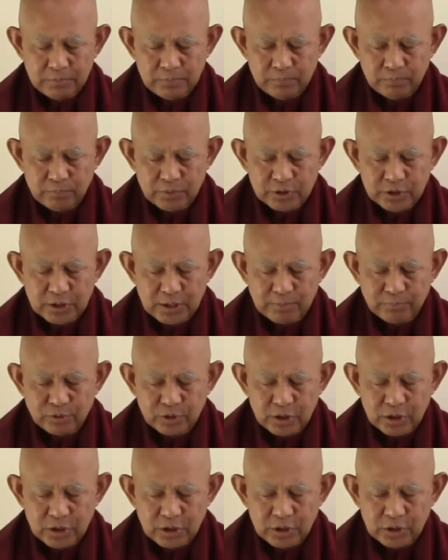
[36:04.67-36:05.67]

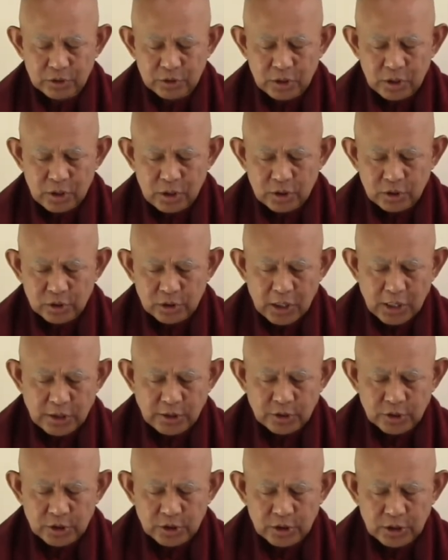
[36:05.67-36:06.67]
Perception is size,
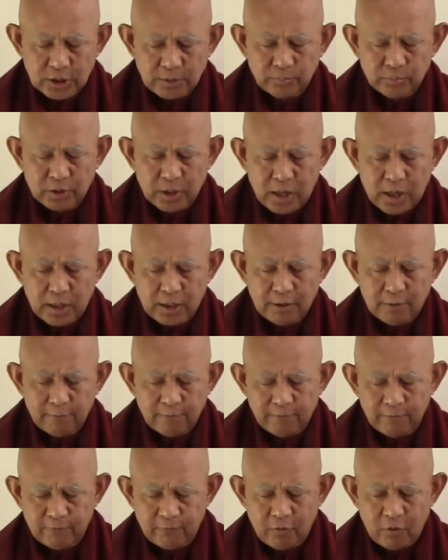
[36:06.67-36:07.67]
shape, color,
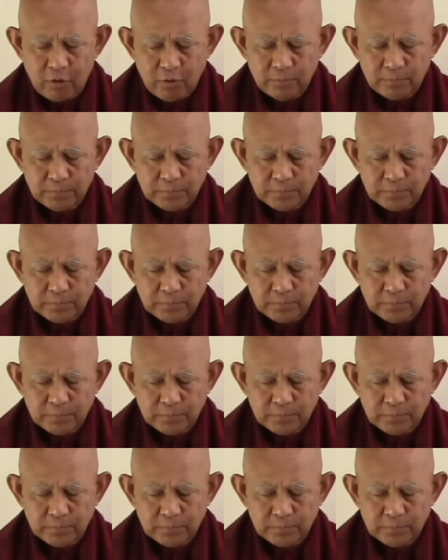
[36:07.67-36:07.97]
form.